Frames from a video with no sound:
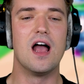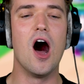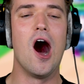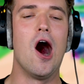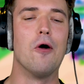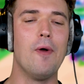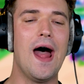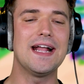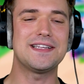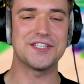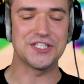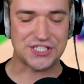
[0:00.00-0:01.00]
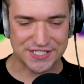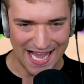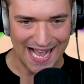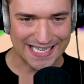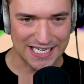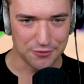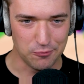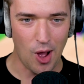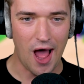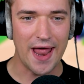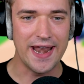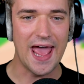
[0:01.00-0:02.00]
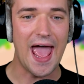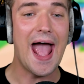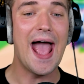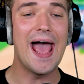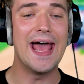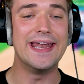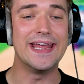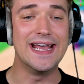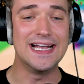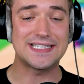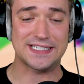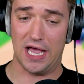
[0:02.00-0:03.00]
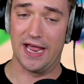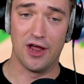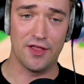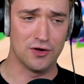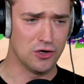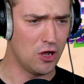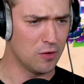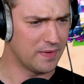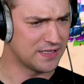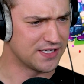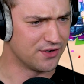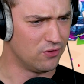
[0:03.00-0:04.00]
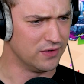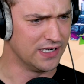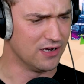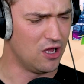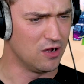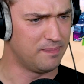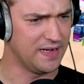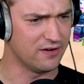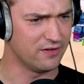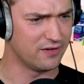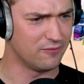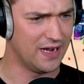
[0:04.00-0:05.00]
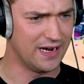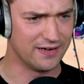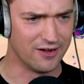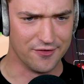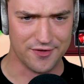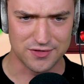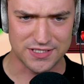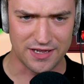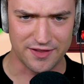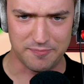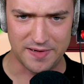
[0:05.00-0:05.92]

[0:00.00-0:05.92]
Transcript: All right, the second one, and it's another long... Is it only Longbeard? Wait, no, there was other